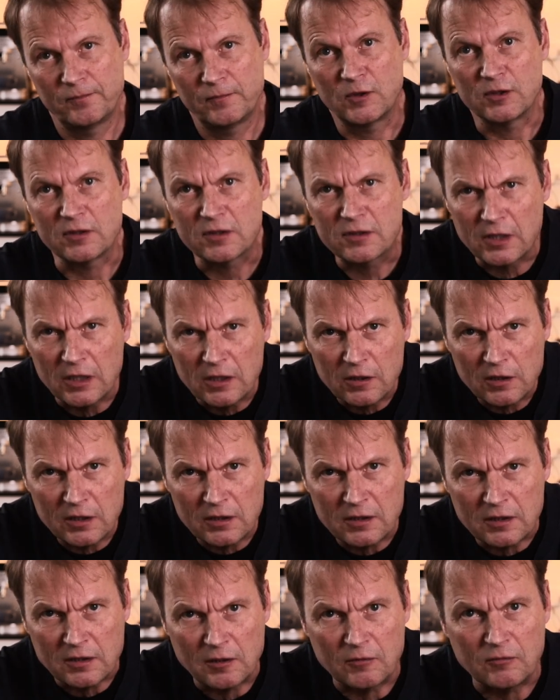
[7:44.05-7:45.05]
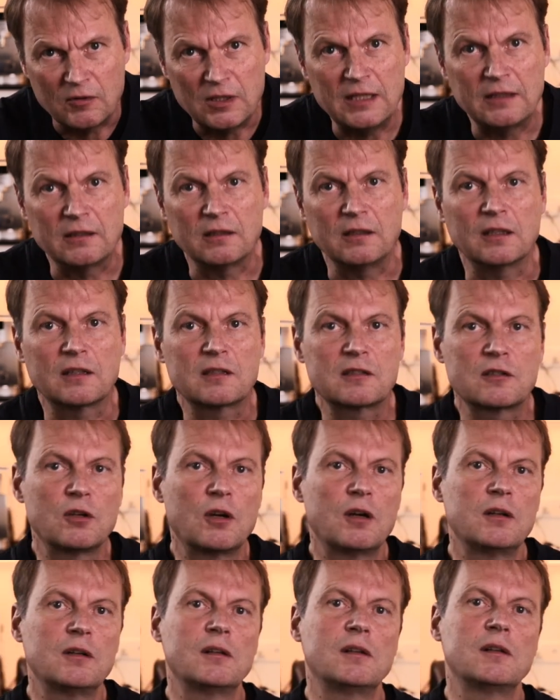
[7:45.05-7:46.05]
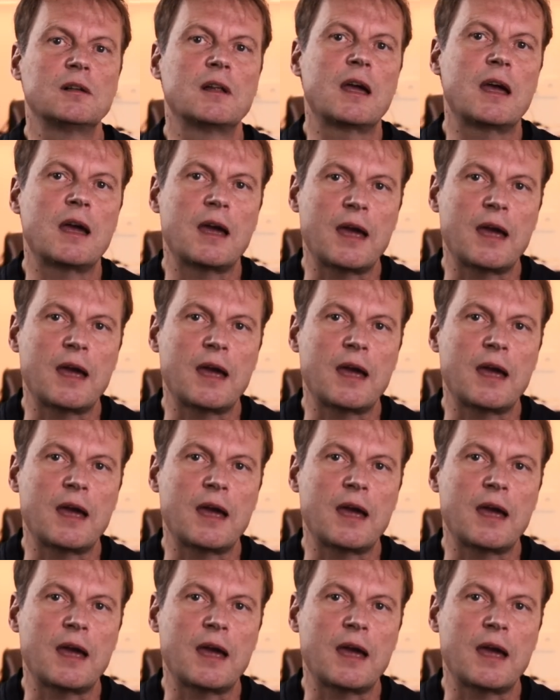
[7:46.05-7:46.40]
To sync it, you need an external